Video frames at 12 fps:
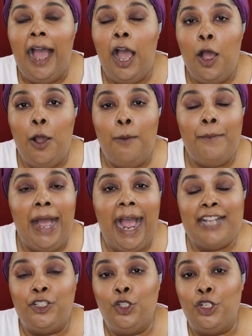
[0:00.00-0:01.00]

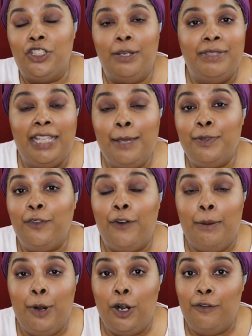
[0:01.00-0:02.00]
I took some tips
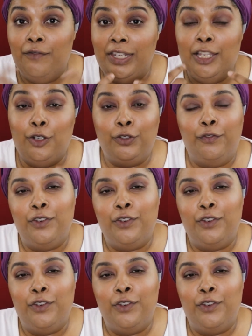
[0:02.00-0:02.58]
from her videos